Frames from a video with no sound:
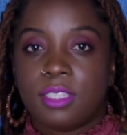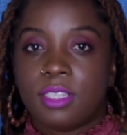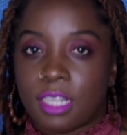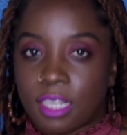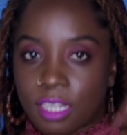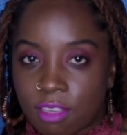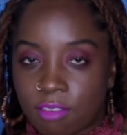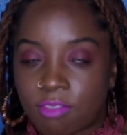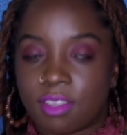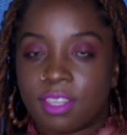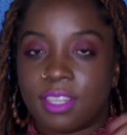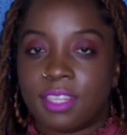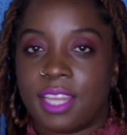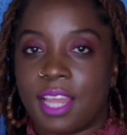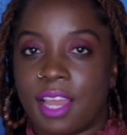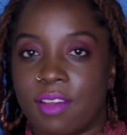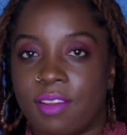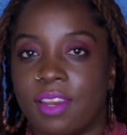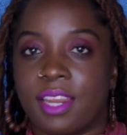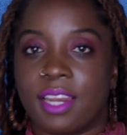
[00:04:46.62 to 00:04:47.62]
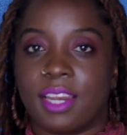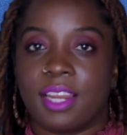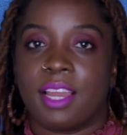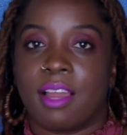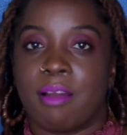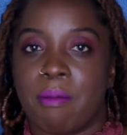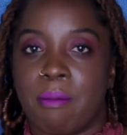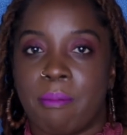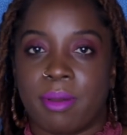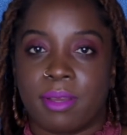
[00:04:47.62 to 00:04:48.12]
leave it down in the
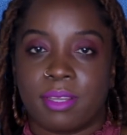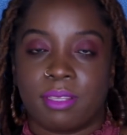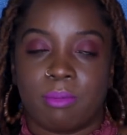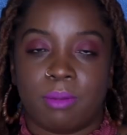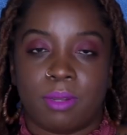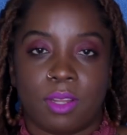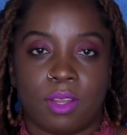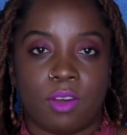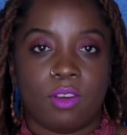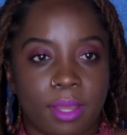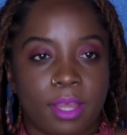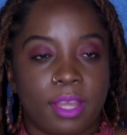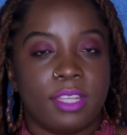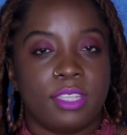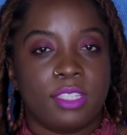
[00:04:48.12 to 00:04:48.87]
comment box below.